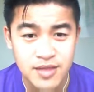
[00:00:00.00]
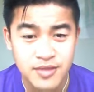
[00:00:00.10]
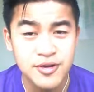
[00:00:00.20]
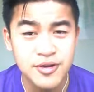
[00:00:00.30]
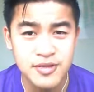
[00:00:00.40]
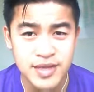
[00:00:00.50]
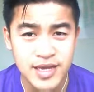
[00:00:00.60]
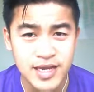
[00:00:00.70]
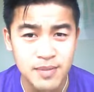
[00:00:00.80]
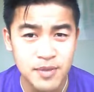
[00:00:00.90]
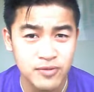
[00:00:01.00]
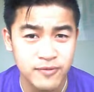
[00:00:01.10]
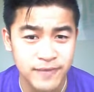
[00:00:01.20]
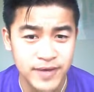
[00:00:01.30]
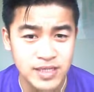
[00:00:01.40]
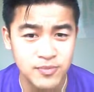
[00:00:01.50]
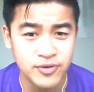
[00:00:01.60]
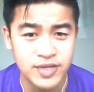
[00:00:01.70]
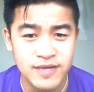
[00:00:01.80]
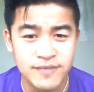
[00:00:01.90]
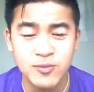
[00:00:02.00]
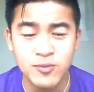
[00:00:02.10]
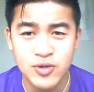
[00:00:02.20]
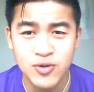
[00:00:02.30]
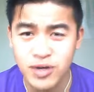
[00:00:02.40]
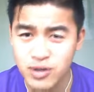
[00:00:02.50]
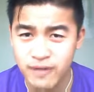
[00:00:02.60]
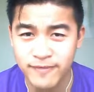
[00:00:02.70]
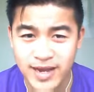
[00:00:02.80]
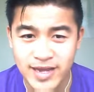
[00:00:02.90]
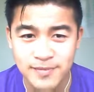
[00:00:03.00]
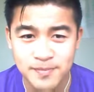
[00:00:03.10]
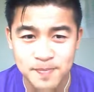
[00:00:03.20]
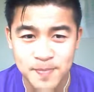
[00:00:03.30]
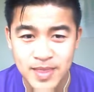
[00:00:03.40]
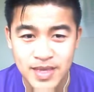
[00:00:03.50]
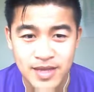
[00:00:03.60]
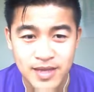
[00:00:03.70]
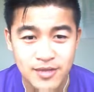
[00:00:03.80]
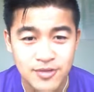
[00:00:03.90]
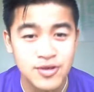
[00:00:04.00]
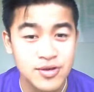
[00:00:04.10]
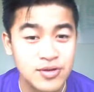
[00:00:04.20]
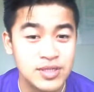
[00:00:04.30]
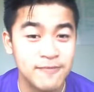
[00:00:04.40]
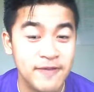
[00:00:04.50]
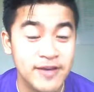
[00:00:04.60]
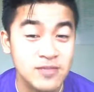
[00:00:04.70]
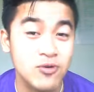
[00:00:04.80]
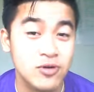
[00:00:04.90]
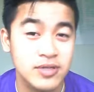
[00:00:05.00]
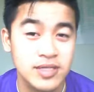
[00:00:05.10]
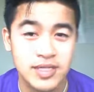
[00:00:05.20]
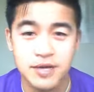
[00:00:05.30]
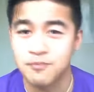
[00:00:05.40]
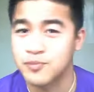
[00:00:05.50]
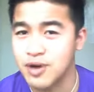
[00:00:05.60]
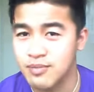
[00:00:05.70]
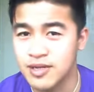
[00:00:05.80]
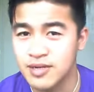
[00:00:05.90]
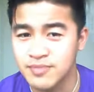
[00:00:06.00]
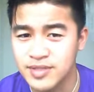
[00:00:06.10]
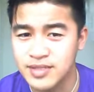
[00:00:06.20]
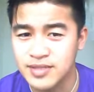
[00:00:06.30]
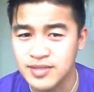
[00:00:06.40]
Do you think about Facebook even when you are offline? Do you use Facebook to escape problems?